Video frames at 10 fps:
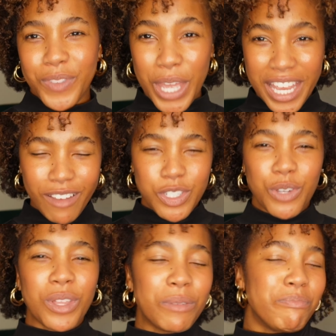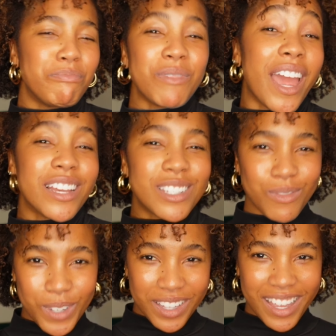it gives you the yes
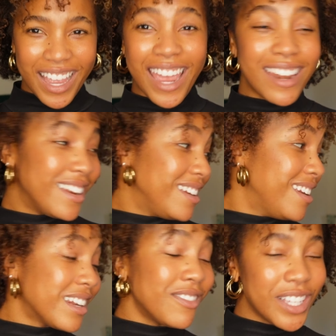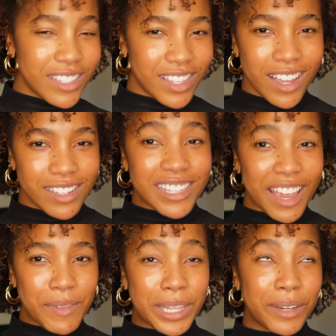feeling. And none of these things
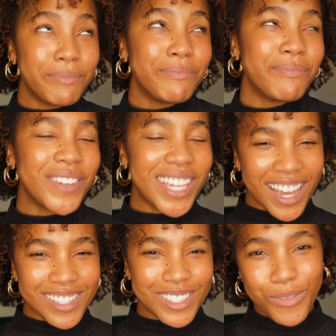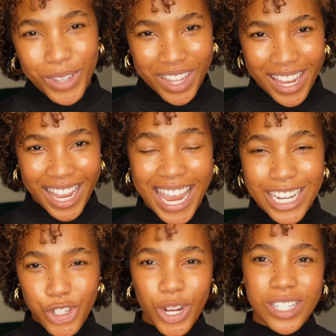gave me the yes feeling.
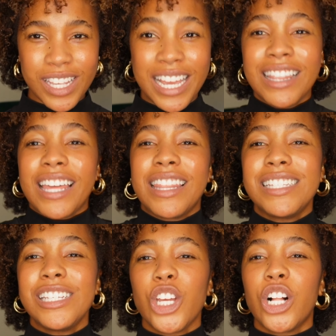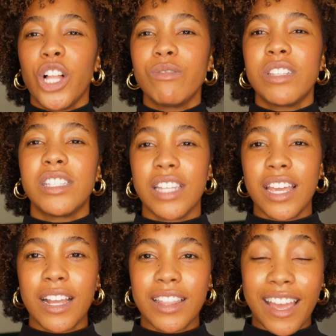It just, like, this is the closest
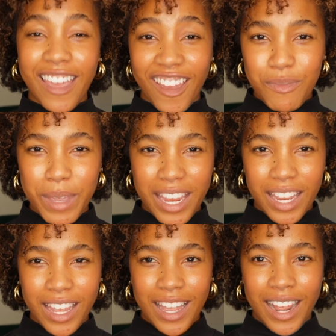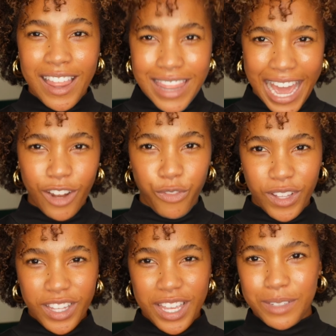thing that gave me that
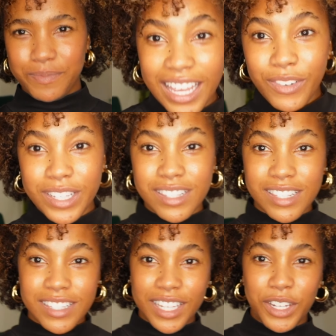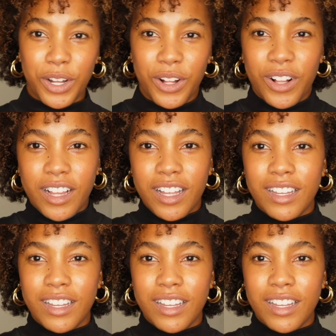feeling. Even still,